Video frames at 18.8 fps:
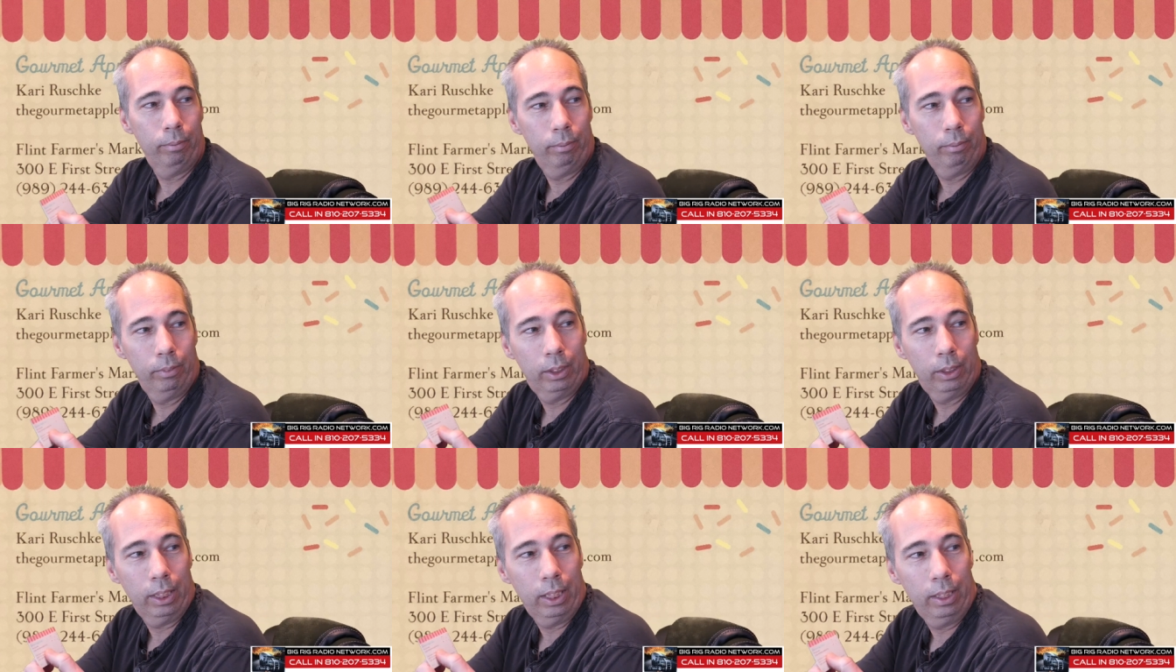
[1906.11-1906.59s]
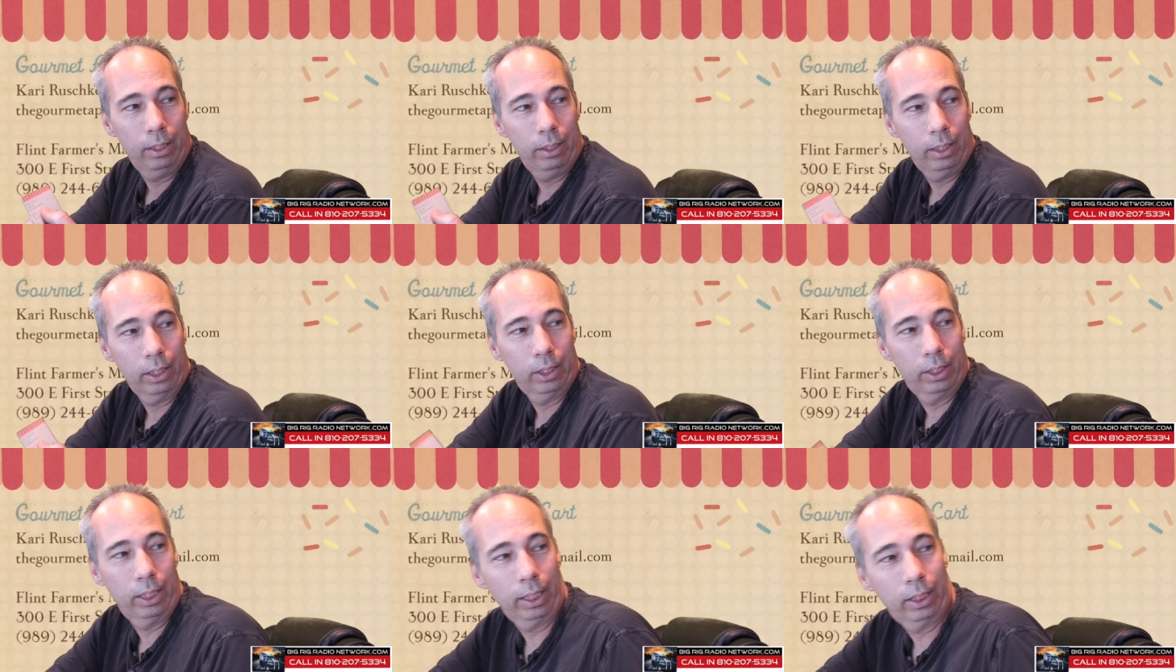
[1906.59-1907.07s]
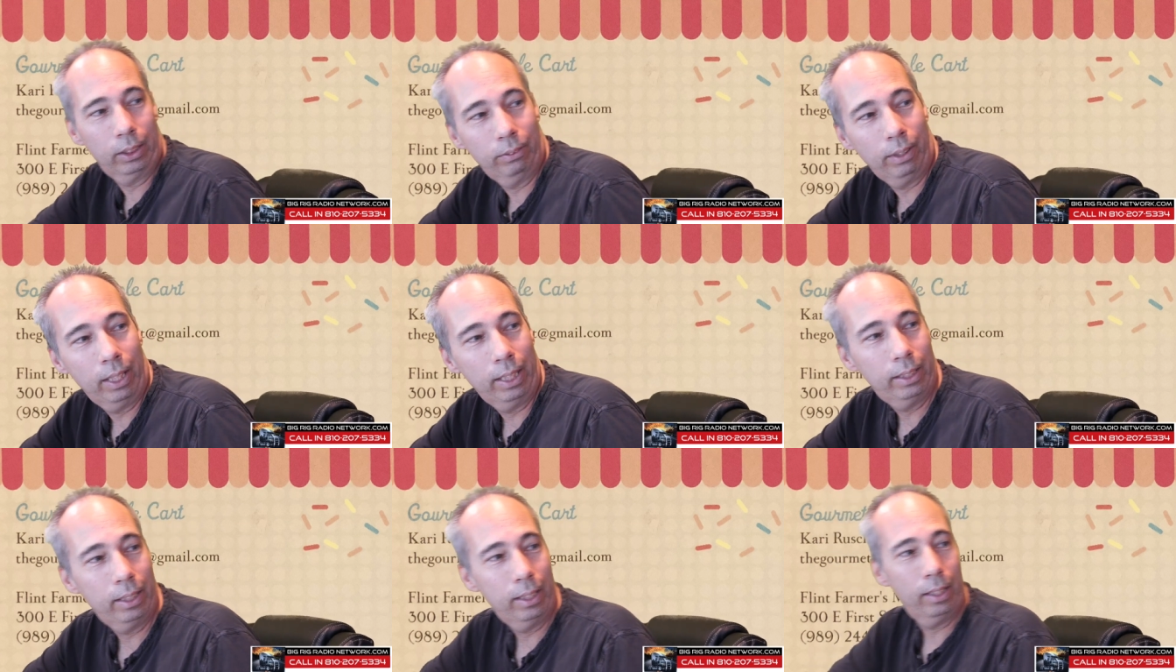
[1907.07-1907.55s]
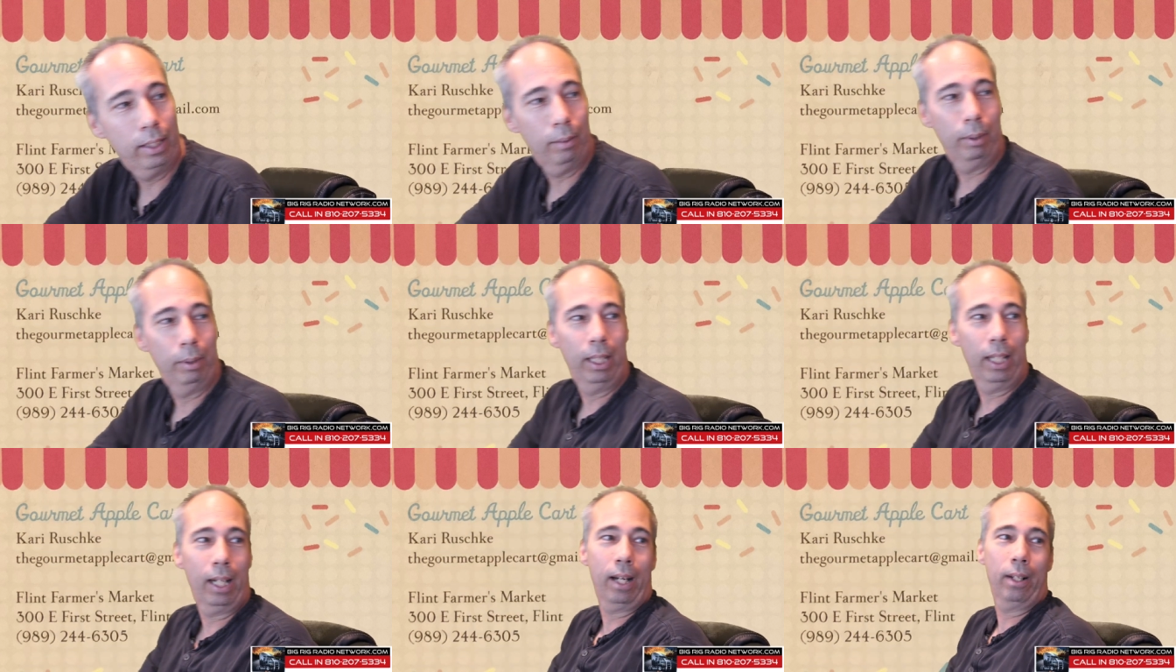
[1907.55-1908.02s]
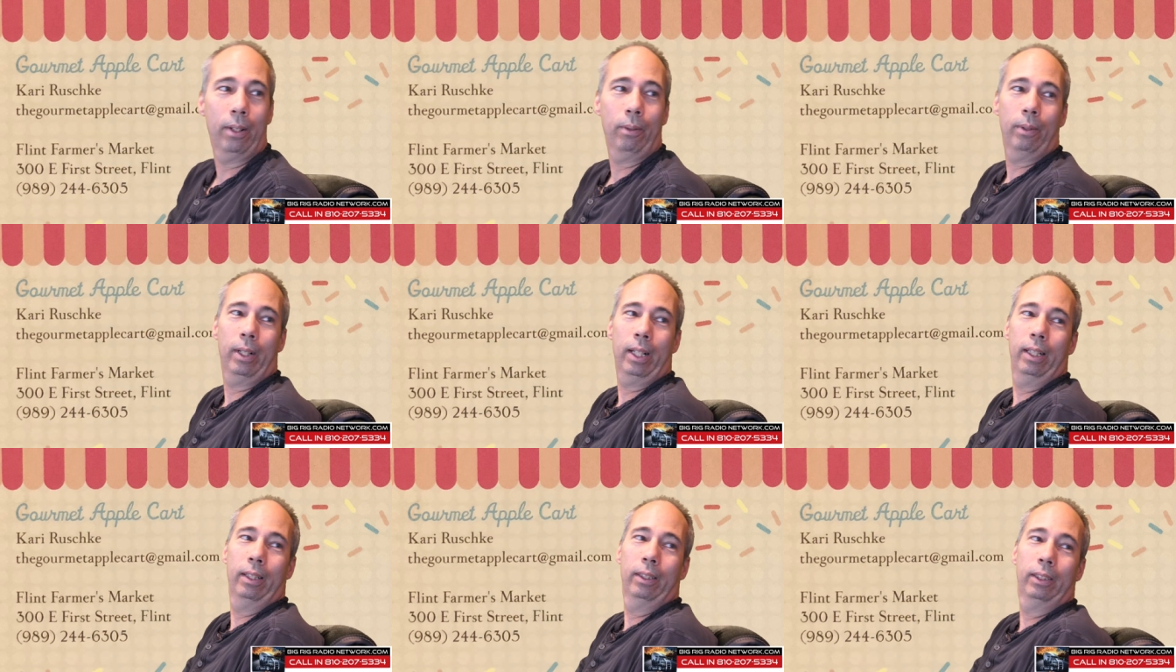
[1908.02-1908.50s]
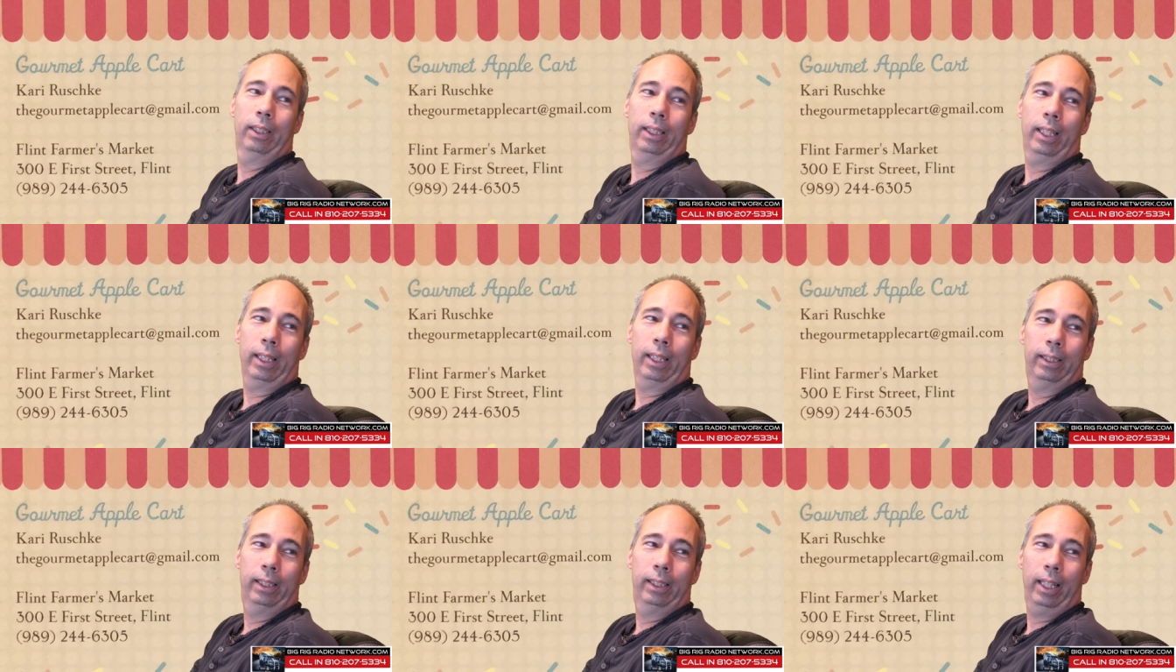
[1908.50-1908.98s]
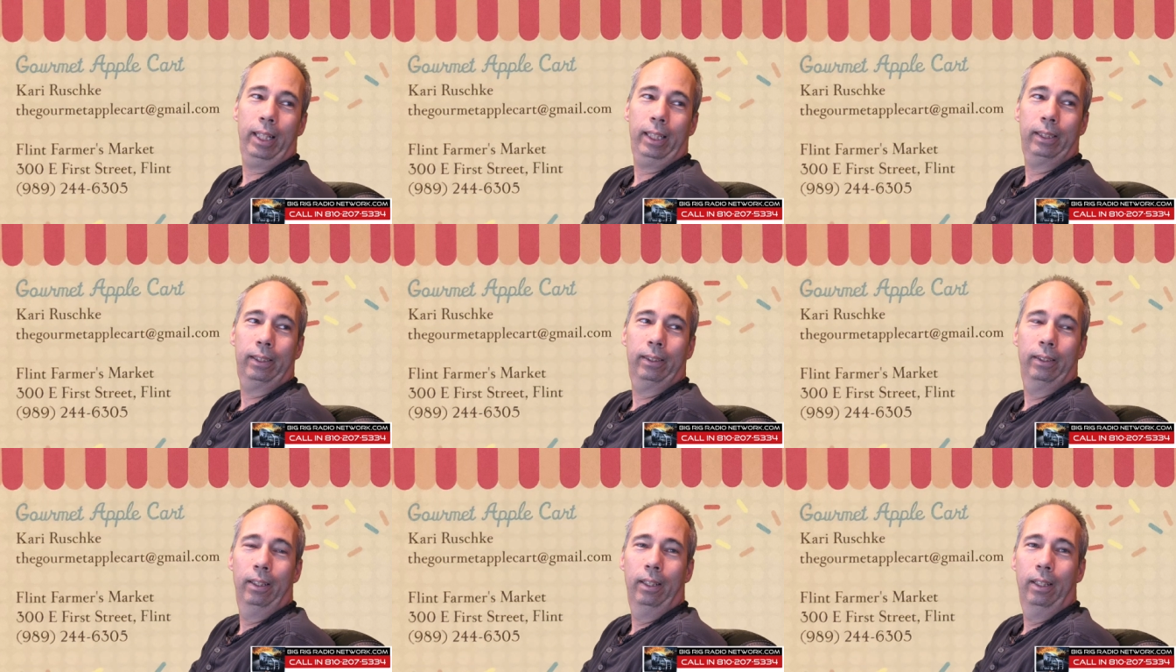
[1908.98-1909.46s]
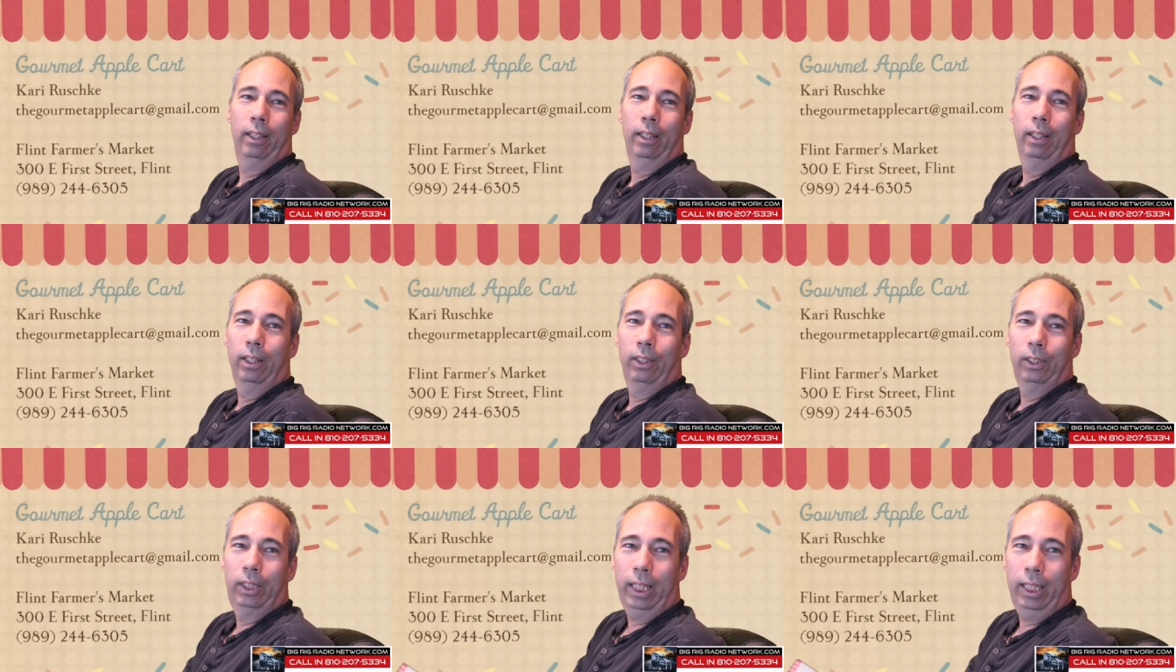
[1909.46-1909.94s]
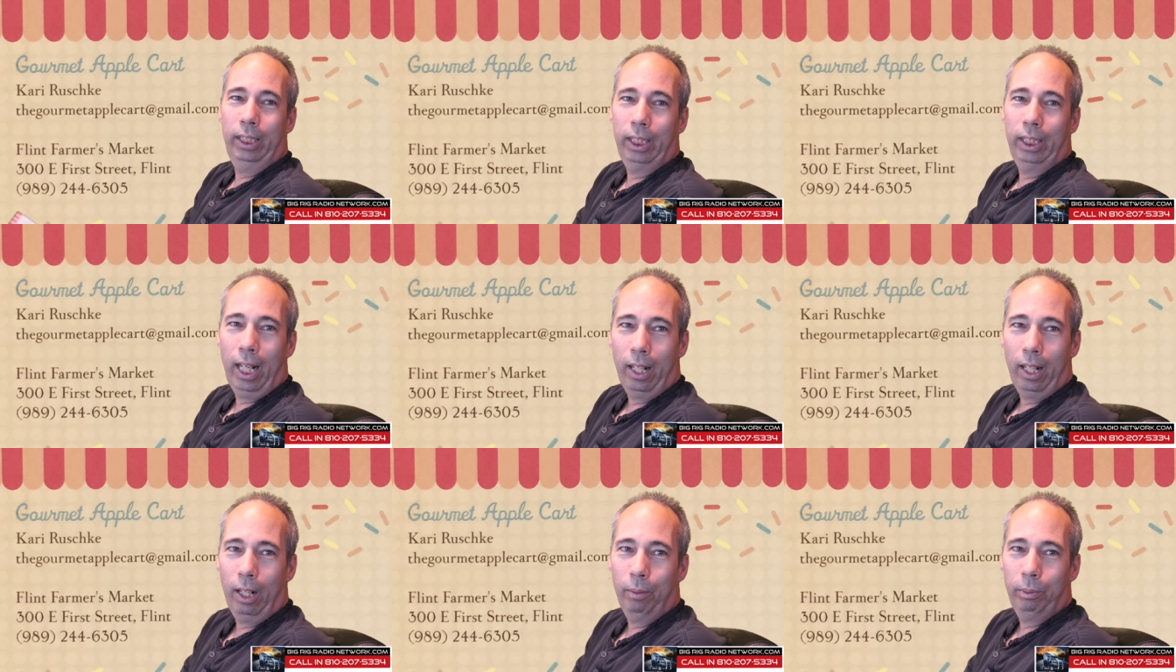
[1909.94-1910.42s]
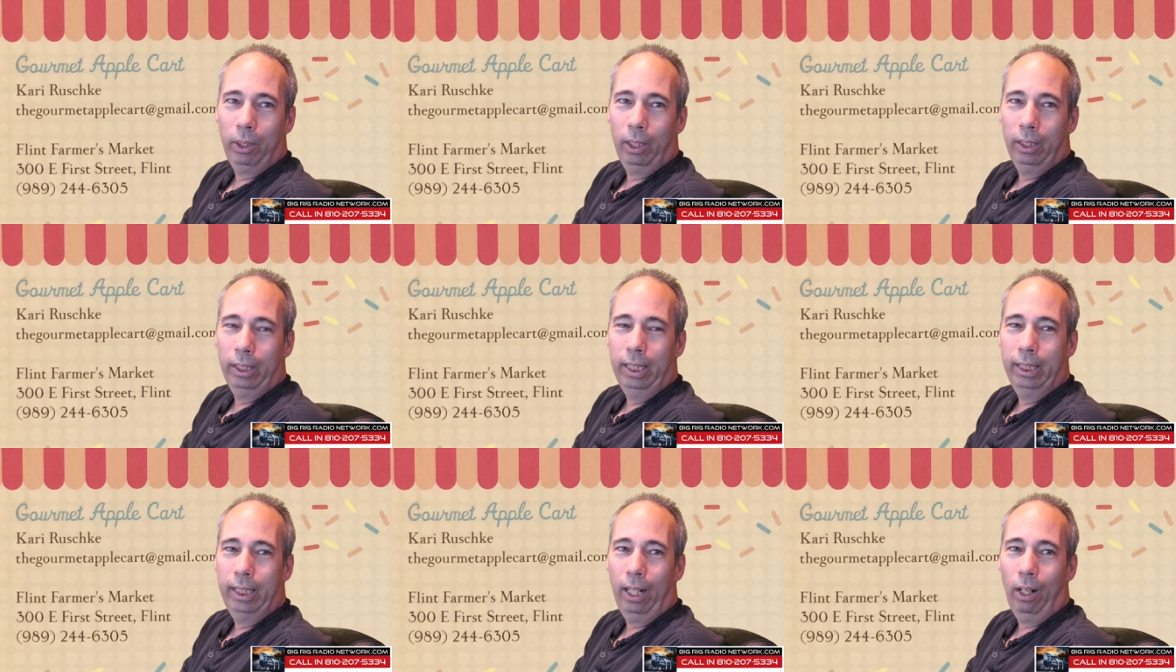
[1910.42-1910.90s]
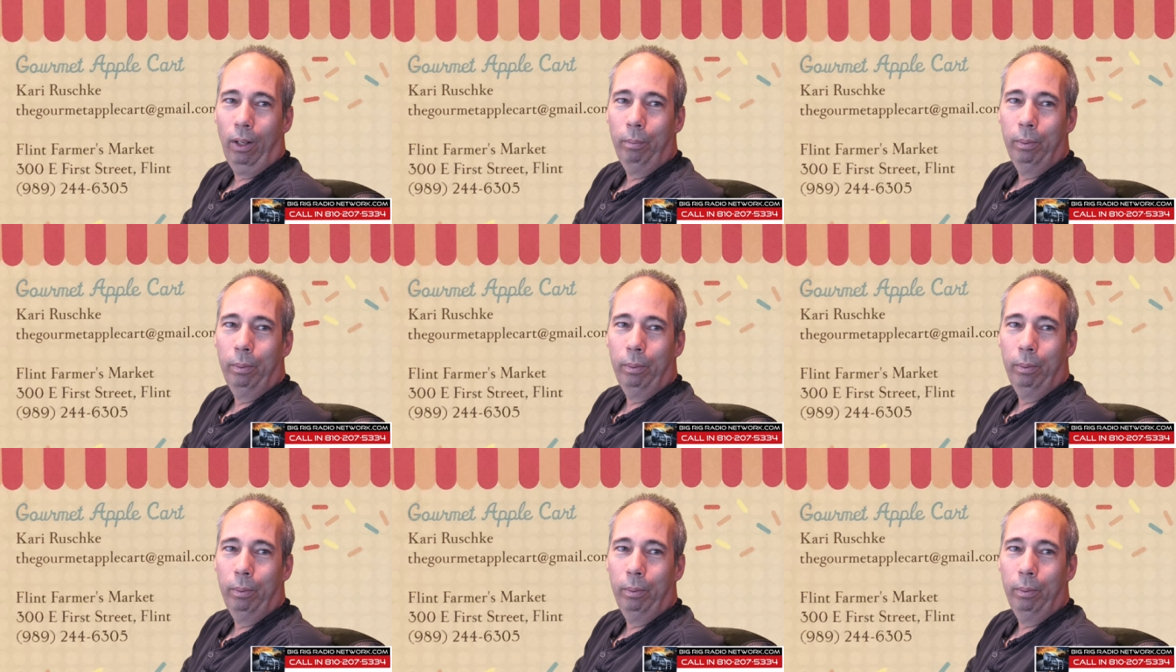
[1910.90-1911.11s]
See the six right there? Let me get out of the way. See that six? See, John Armstrong needs help.